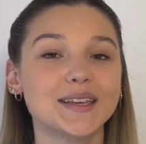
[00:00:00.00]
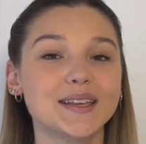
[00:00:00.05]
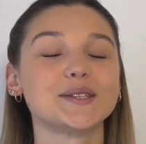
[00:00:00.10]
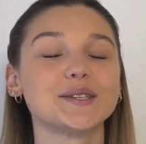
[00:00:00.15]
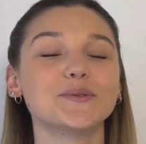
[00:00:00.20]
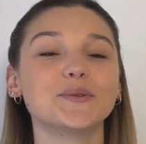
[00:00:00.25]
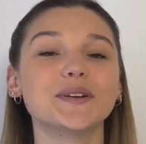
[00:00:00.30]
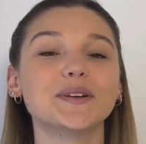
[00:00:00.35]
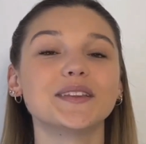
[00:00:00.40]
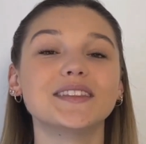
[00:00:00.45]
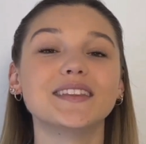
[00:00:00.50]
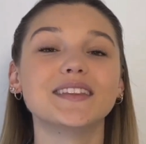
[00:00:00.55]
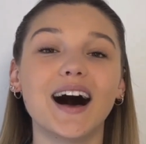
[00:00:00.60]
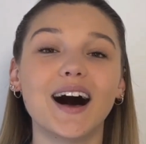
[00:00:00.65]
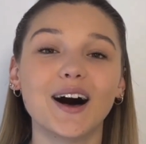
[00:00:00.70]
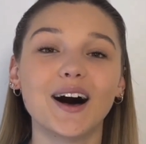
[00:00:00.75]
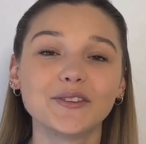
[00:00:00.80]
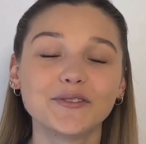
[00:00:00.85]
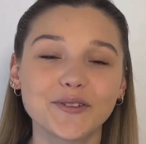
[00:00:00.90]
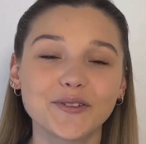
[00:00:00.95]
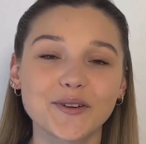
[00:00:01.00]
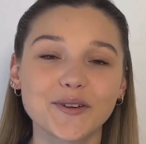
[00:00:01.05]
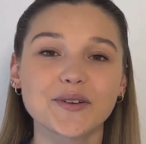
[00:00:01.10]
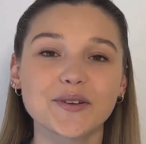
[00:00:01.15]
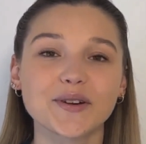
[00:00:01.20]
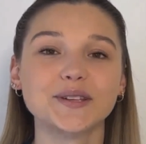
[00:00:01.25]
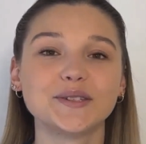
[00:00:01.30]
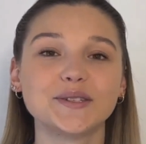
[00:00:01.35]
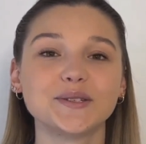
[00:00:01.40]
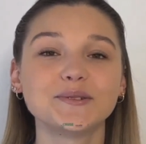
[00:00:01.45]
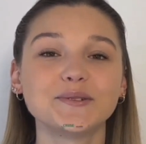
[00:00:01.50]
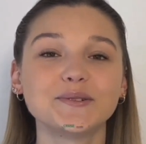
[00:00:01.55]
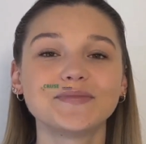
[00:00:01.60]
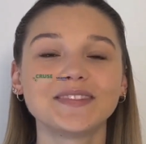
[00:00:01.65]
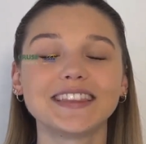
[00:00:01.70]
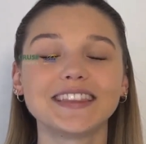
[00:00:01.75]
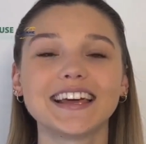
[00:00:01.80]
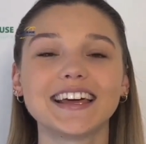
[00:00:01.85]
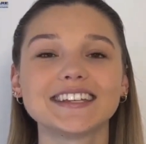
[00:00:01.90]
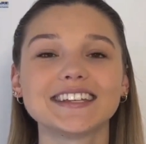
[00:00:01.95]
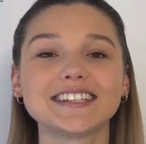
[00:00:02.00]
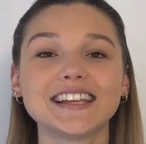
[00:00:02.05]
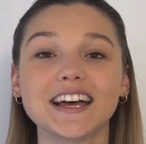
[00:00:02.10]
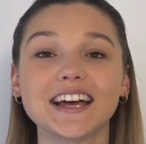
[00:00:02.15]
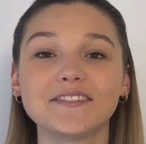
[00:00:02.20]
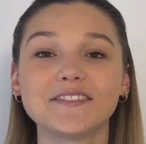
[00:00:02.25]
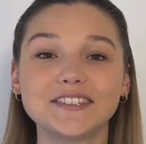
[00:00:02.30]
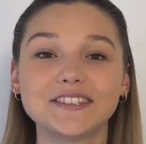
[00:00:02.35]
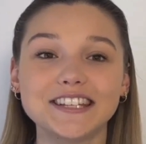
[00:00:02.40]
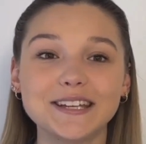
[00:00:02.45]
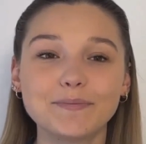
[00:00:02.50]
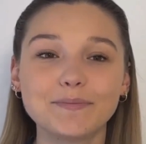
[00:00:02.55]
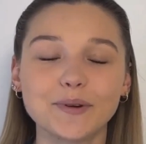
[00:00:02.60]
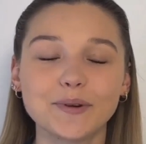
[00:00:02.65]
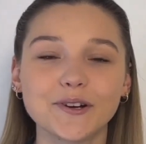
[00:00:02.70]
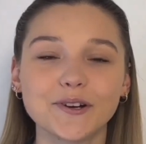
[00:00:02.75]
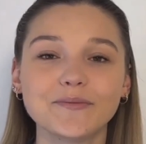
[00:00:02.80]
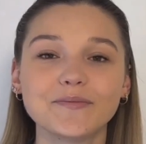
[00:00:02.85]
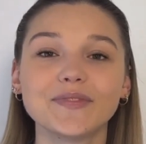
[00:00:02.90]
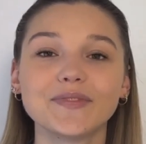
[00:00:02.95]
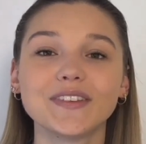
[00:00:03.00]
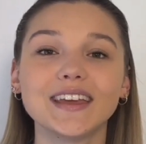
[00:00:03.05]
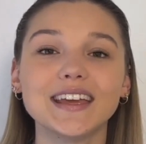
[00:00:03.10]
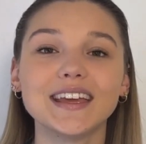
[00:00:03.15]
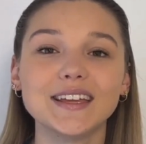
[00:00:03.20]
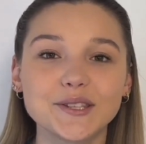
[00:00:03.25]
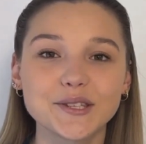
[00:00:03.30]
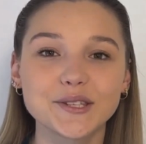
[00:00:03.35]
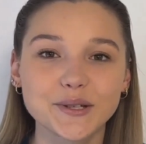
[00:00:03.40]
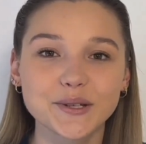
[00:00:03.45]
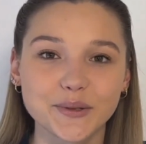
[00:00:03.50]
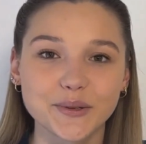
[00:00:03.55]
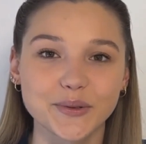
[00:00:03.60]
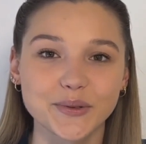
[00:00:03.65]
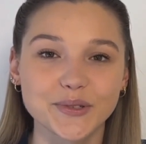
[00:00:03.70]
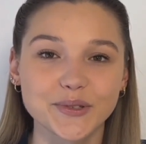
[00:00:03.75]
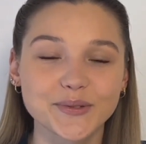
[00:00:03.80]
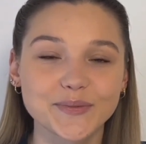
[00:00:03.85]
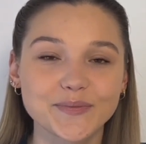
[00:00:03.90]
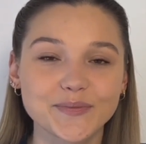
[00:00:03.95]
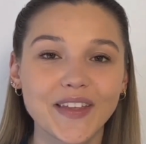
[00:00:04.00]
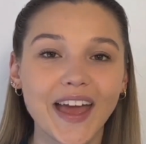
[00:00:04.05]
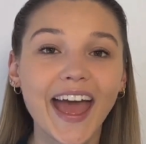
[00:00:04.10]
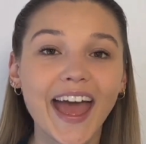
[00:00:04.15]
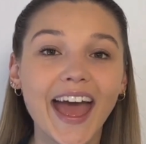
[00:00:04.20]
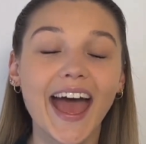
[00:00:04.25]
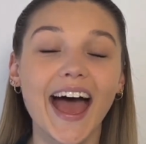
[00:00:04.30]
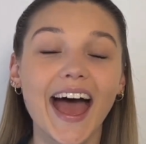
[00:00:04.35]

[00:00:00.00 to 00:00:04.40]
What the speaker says: So without further ado, let us dive deeper into CRUSE.